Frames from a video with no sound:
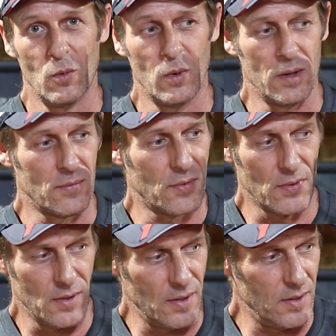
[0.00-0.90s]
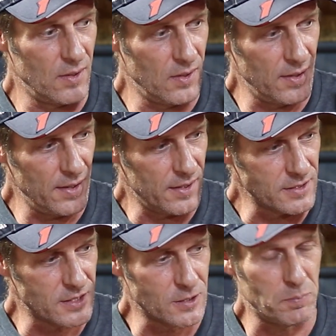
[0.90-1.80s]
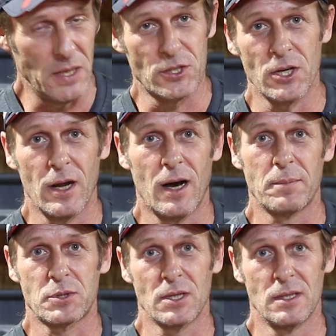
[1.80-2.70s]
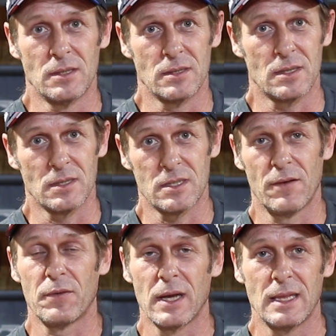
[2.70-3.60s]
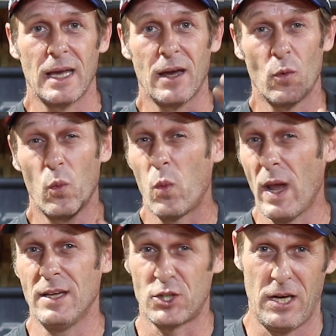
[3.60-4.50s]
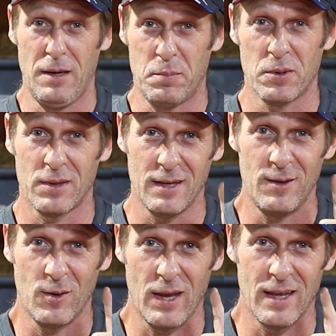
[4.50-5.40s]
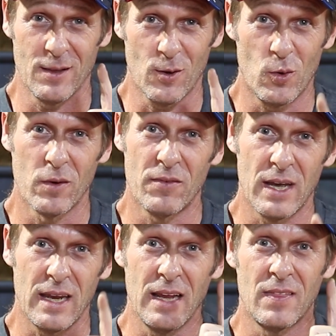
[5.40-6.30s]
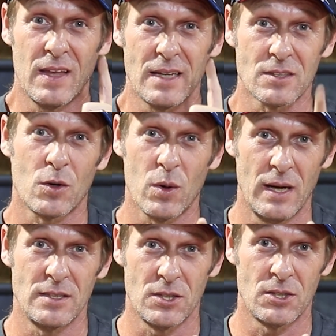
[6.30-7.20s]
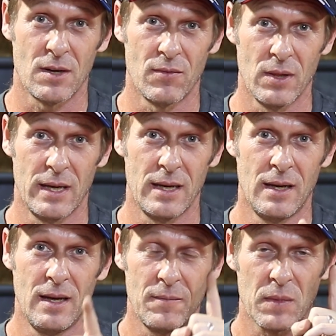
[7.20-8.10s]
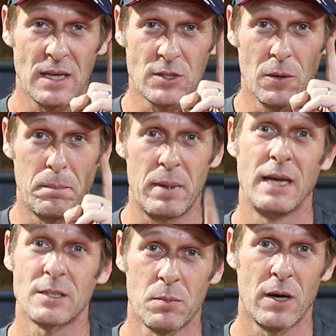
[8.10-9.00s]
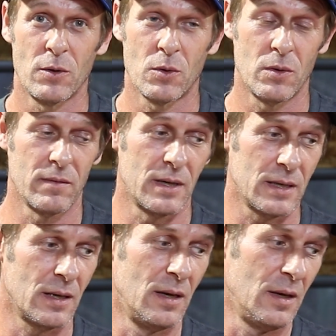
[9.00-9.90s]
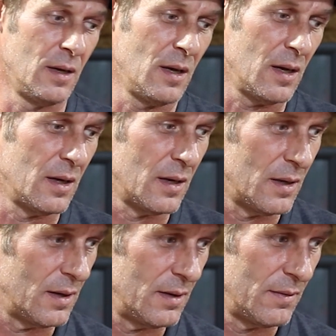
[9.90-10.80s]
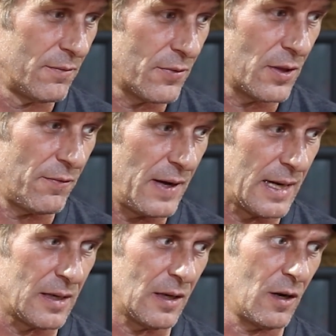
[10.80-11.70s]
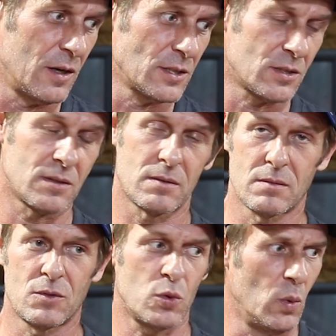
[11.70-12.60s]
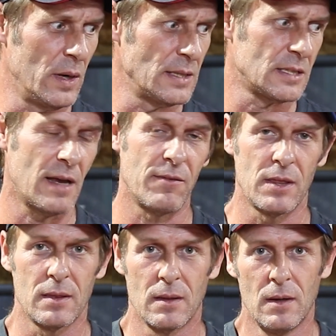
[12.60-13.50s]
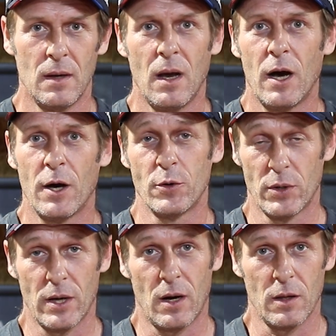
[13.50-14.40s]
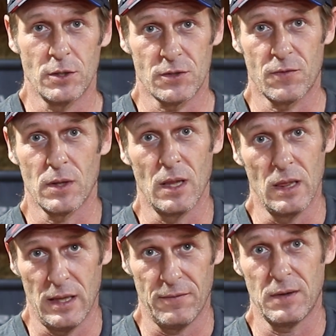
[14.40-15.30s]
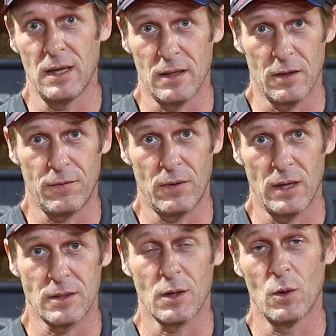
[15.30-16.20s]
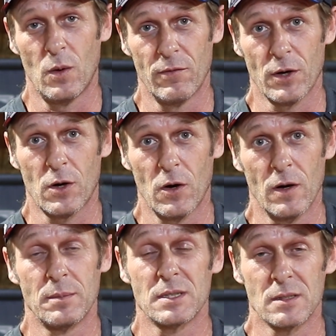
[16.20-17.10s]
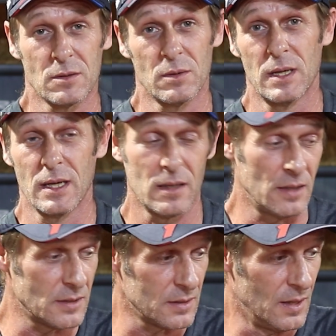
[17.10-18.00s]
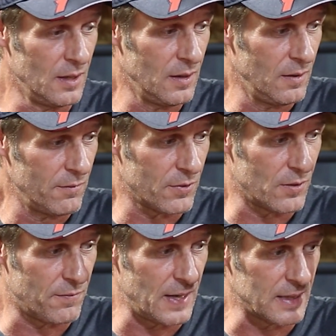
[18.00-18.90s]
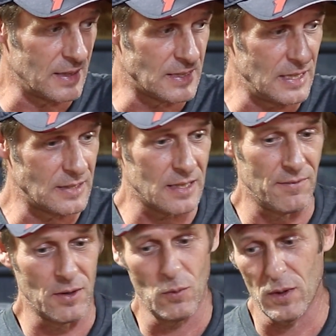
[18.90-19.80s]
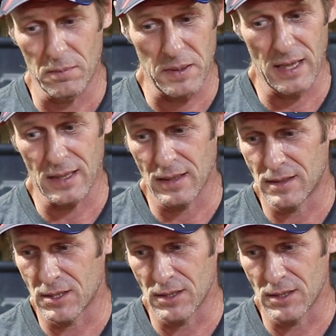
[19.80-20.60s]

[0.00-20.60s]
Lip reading: with suspension options and stuff like that way cheaper than you can the Corvette, and that's crazy, Chevrolet. That's your base model Corvette. For the fact it costs $2,700 for the lift kit in the front to go over curbs is ridiculous. For the fact the Z71 package